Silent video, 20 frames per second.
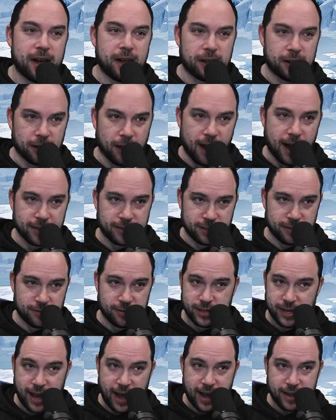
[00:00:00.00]
Lots of
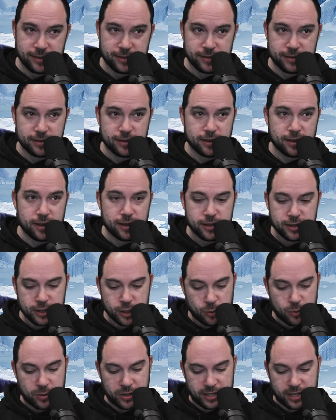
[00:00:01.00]
stats.
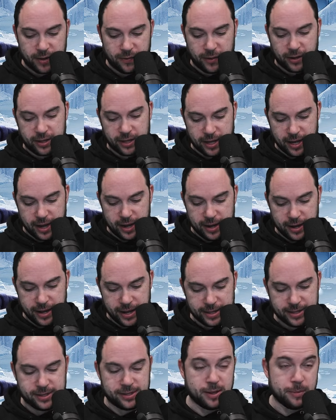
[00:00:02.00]
Specifically,
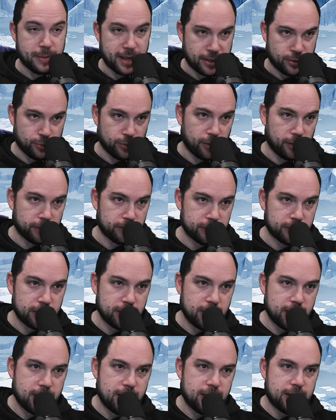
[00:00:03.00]
it's the mithril.
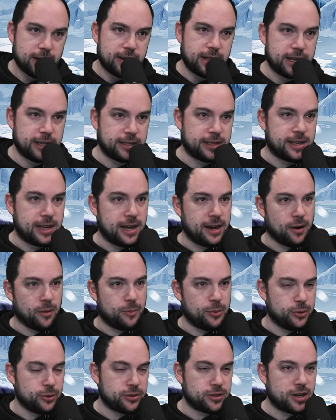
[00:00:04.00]
These gear
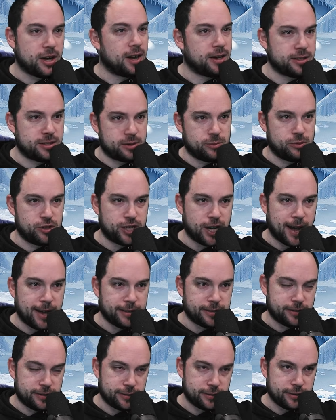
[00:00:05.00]
boost custom
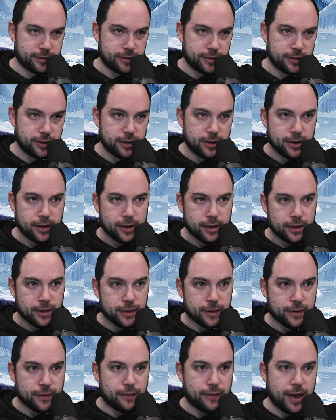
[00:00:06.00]
chests,
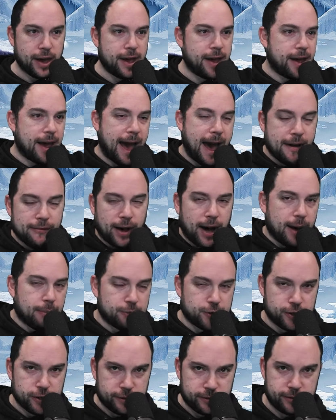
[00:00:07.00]
they have
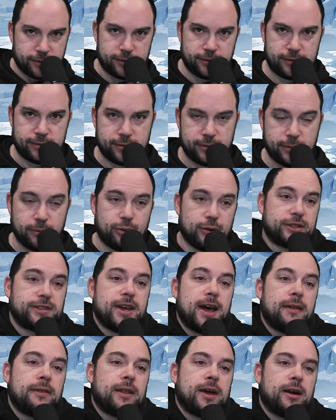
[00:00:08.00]
options.
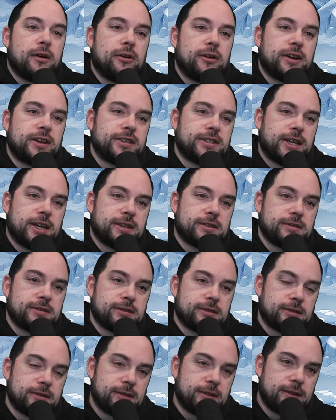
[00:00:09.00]
Pretend they don't
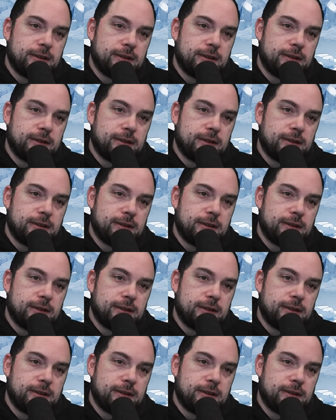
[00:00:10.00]
exist.